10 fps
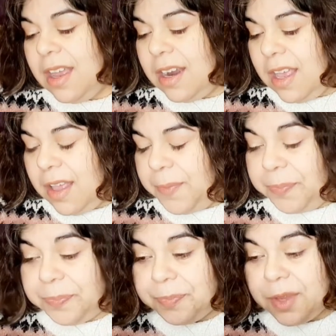
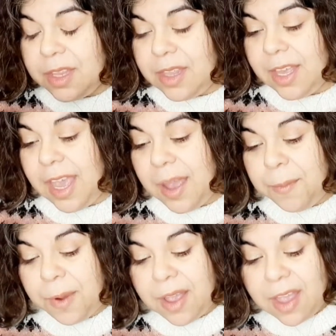on the
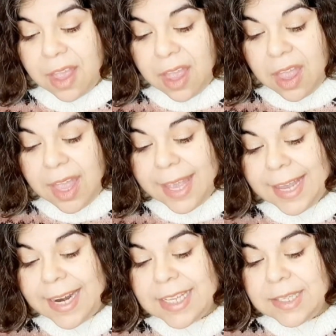camera.
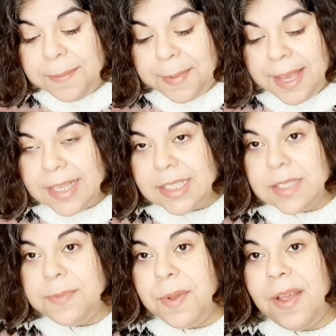It is a
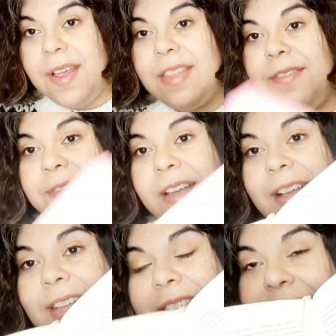bit small, the
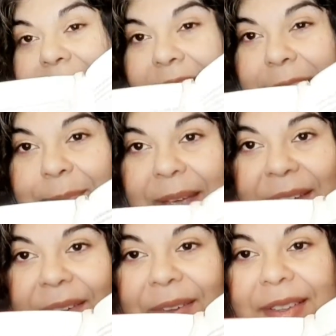font. That's
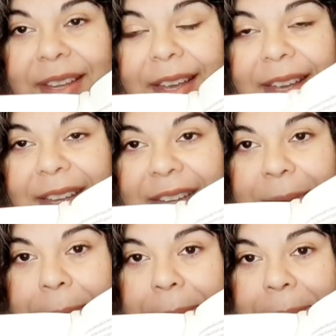my only